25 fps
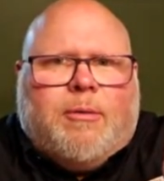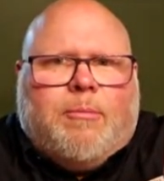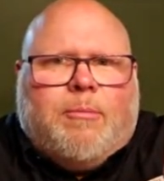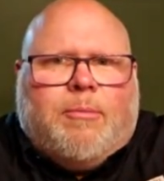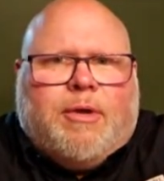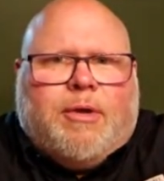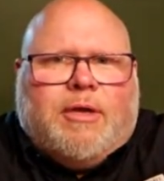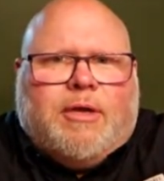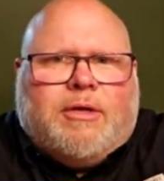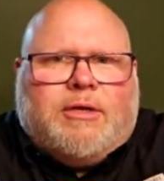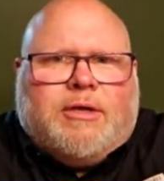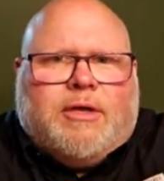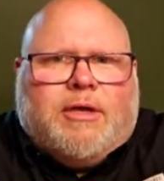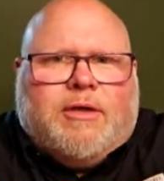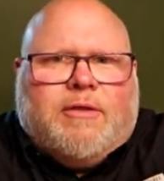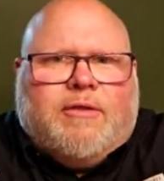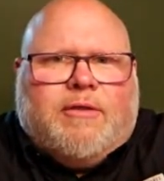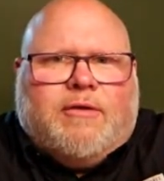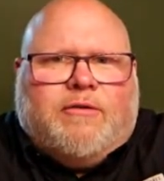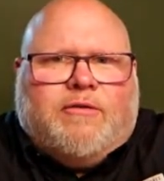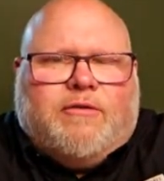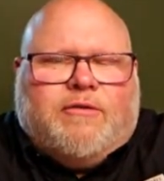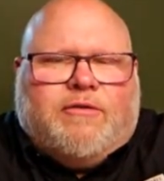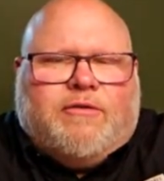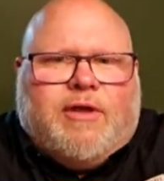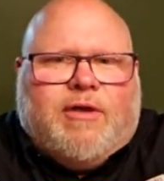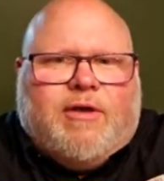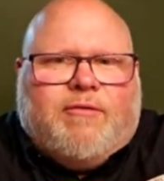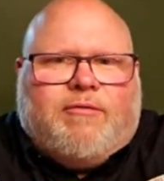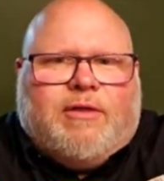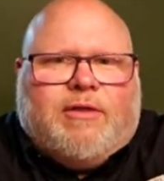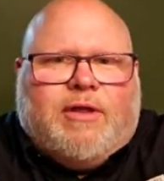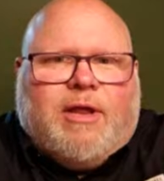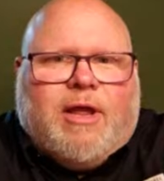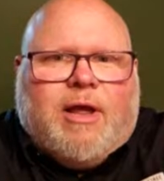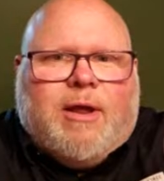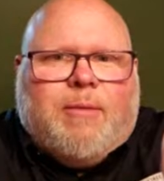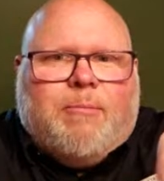But this is
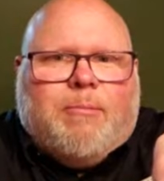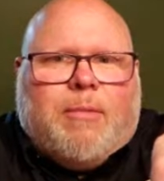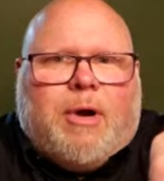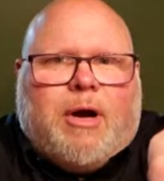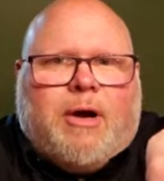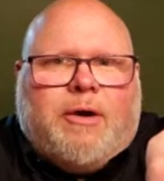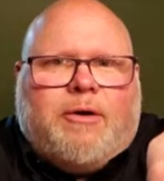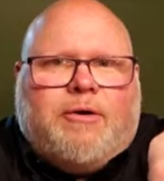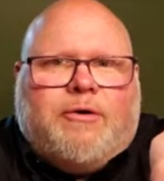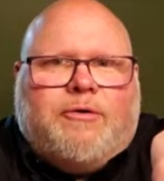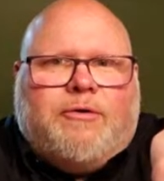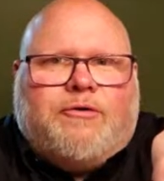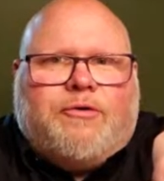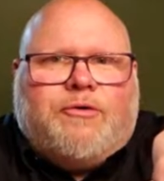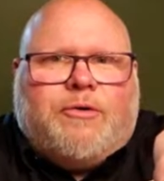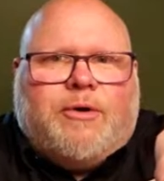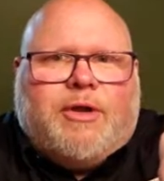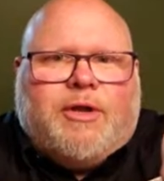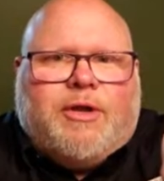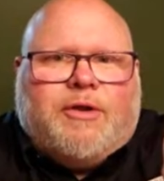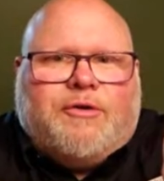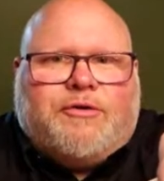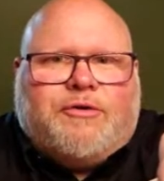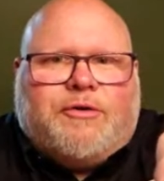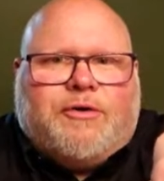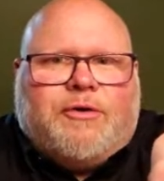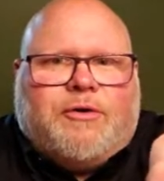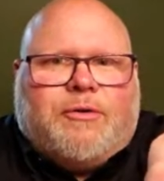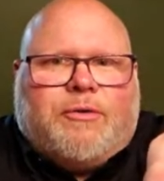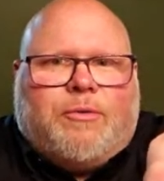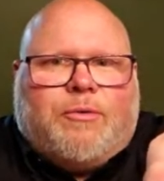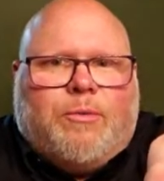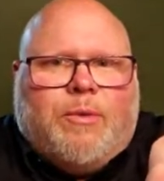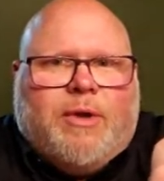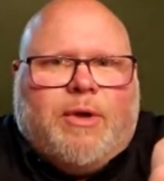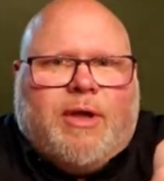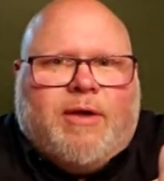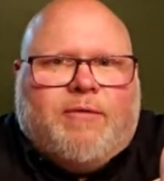definitely a modern traditional.
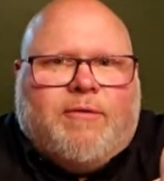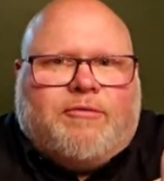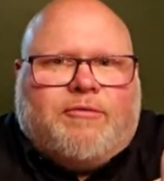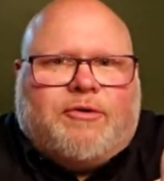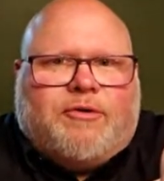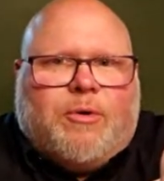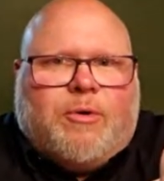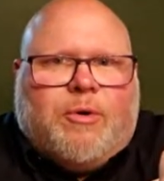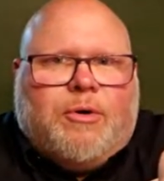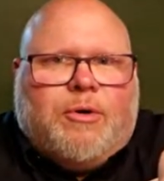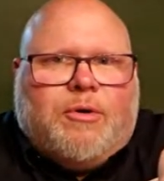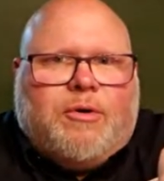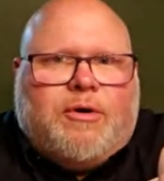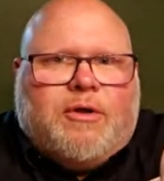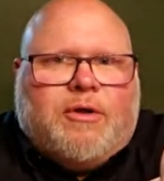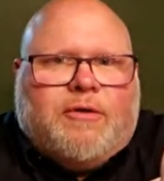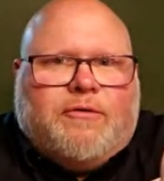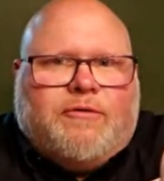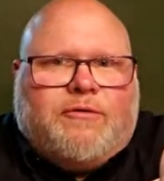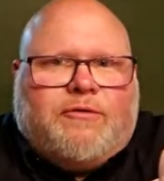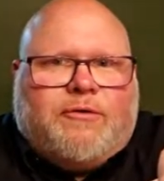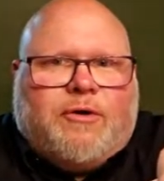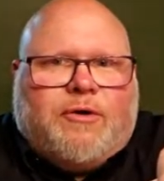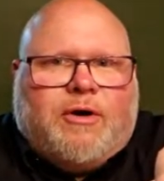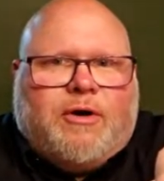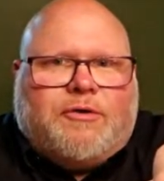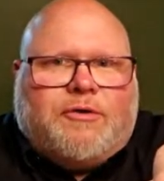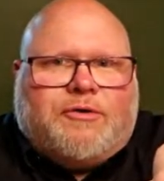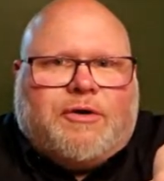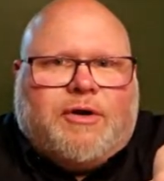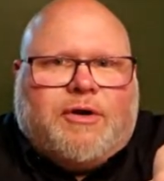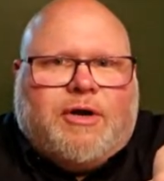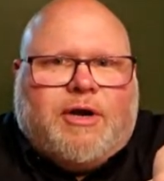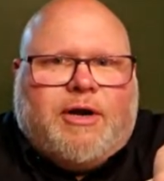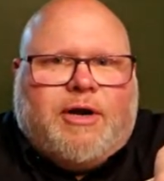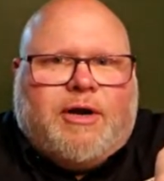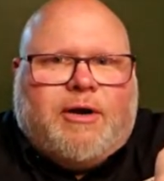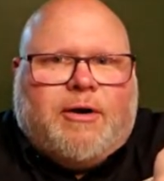We have screwed construction
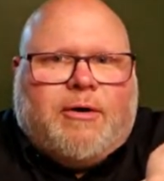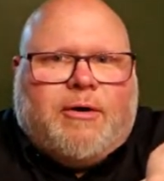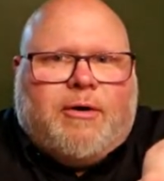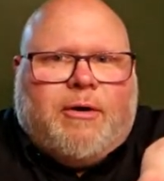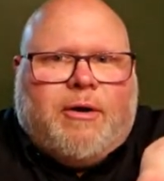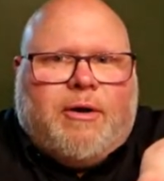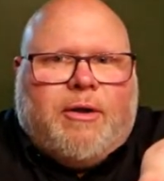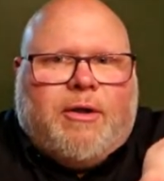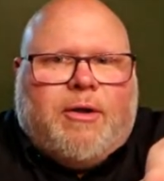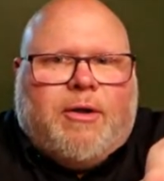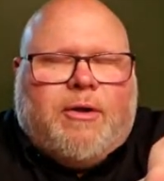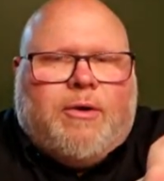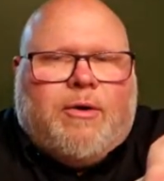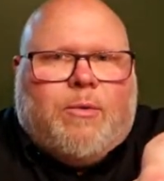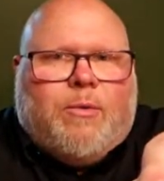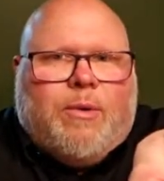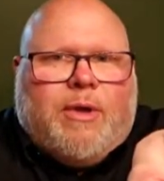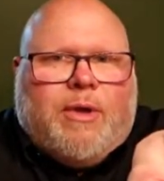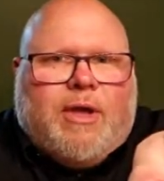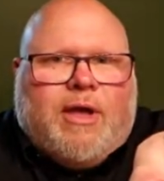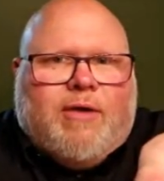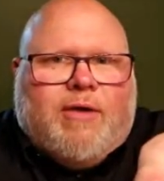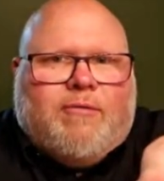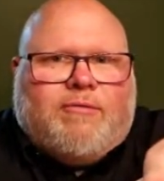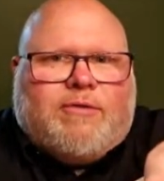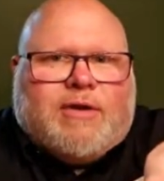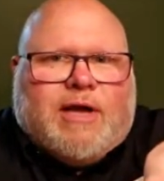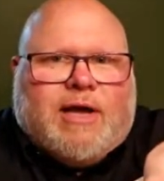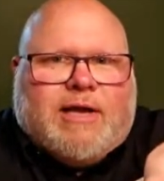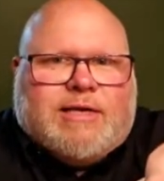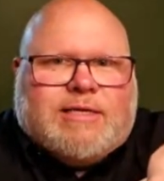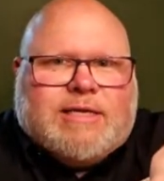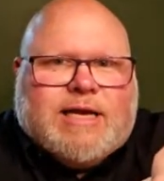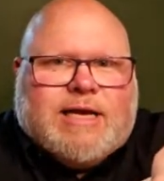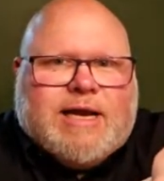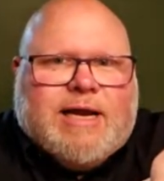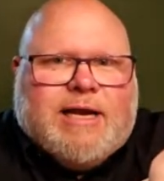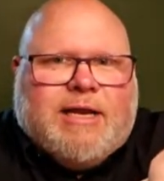here. We have
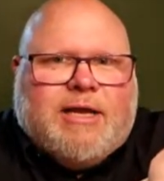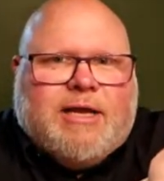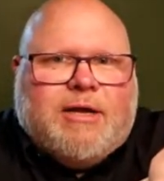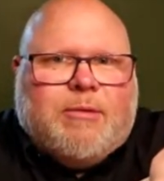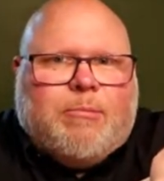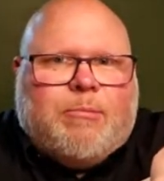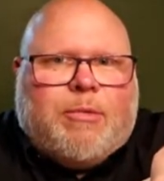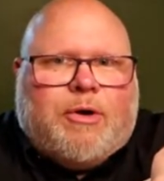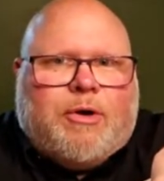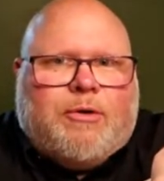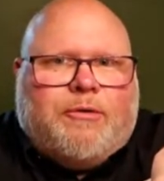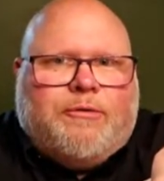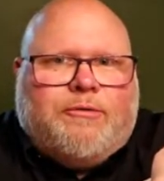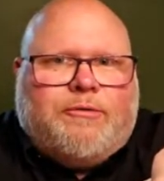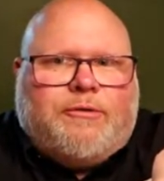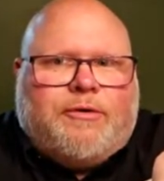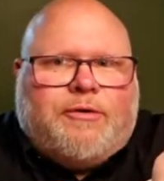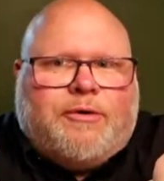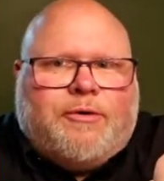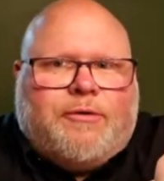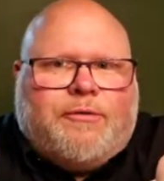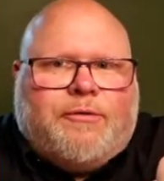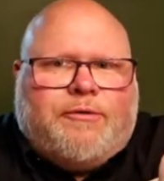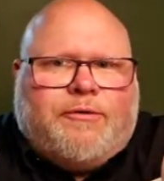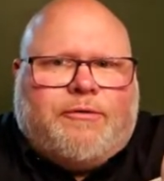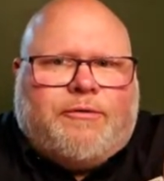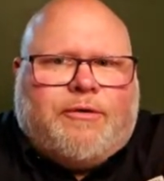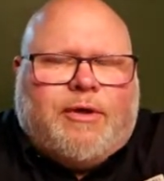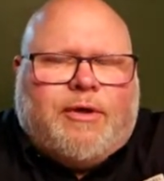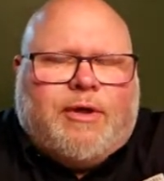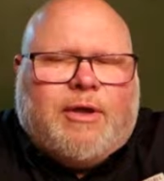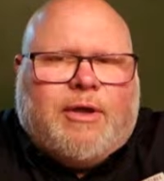titanium bolsters,